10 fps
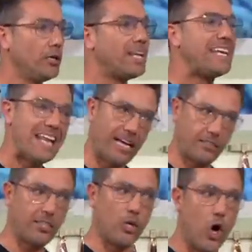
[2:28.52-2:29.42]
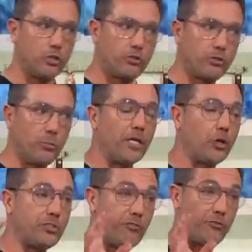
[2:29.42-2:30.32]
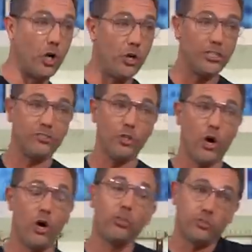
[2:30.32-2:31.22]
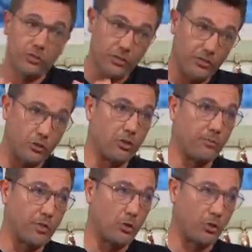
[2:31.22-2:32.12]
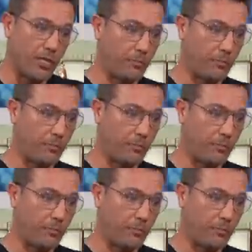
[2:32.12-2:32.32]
nice and hot, because if the oil is not hot, it's going to be soaked up